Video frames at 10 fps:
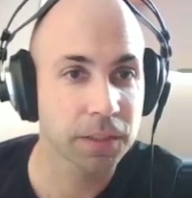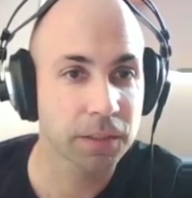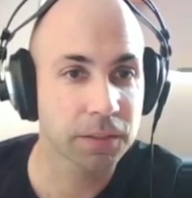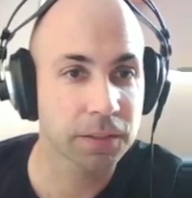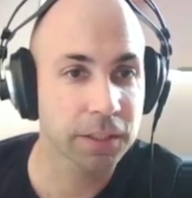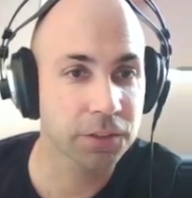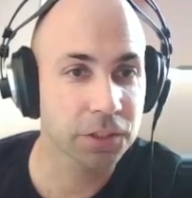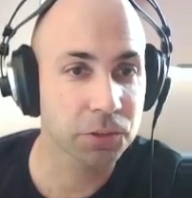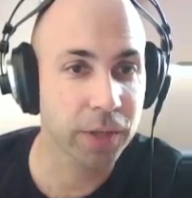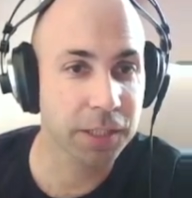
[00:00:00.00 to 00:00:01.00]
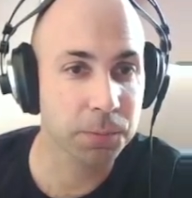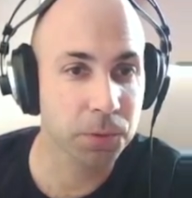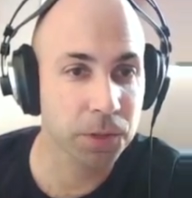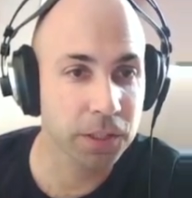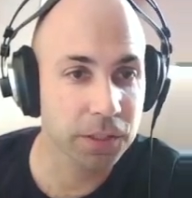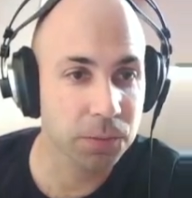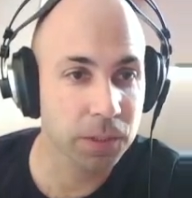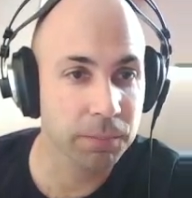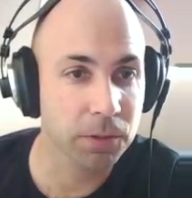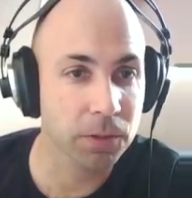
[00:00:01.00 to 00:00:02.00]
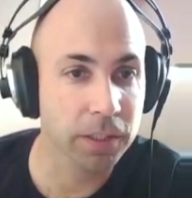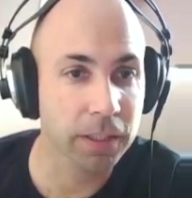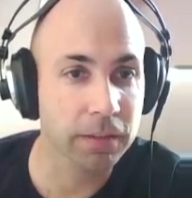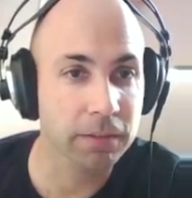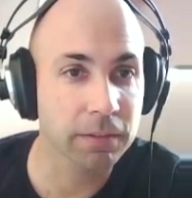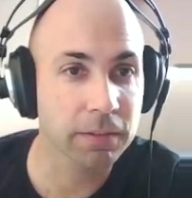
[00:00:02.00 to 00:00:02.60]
container ship transport. This is what I'm looking.